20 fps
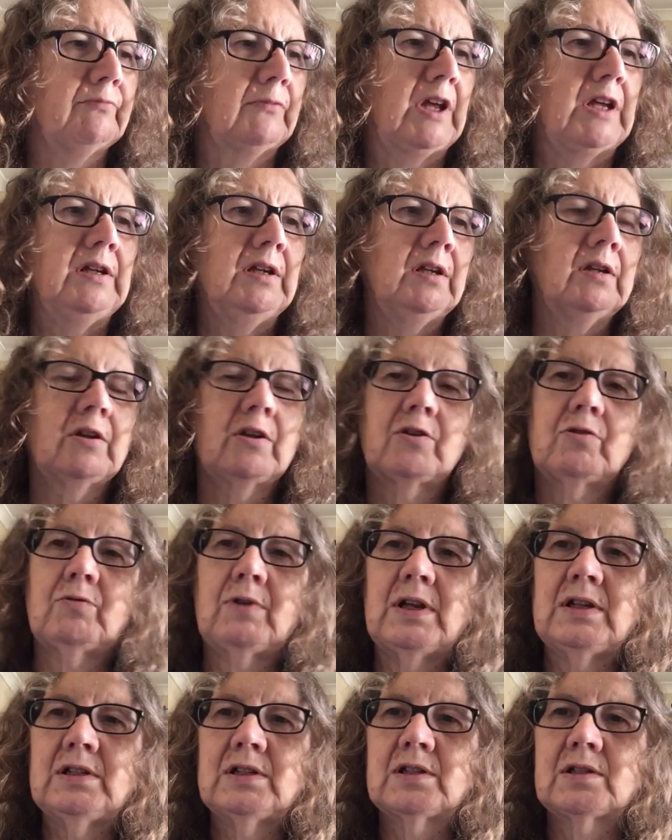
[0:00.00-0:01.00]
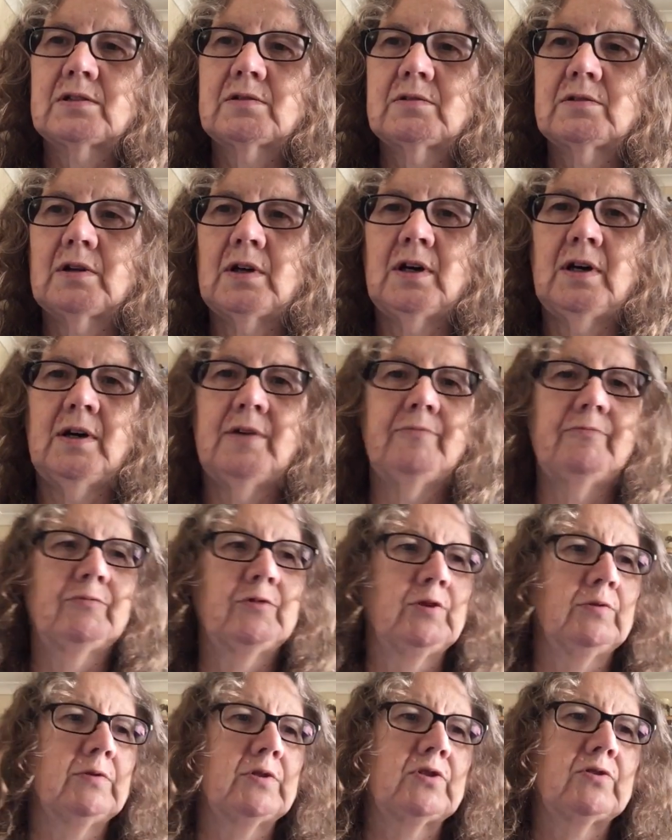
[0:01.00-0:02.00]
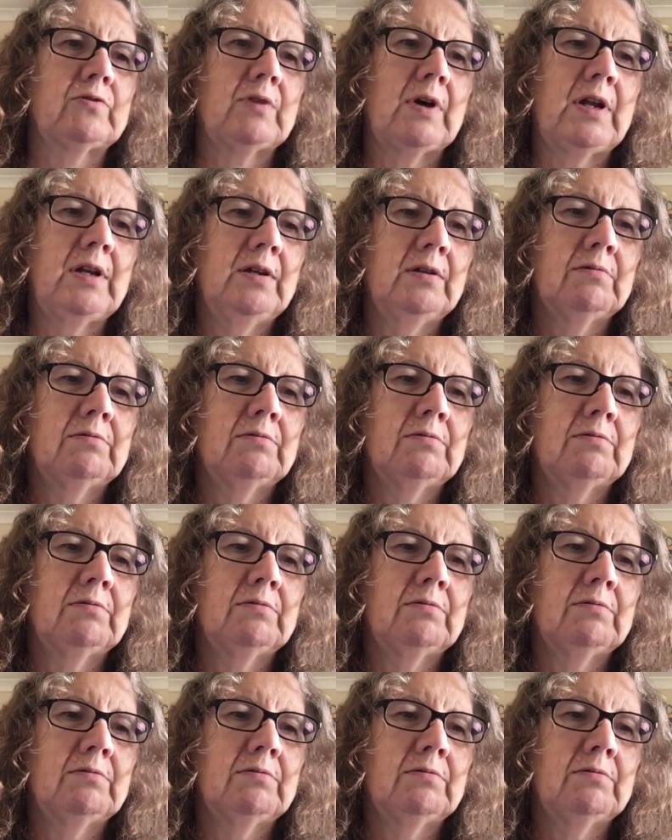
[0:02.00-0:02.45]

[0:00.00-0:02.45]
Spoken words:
getting the threads to Australia.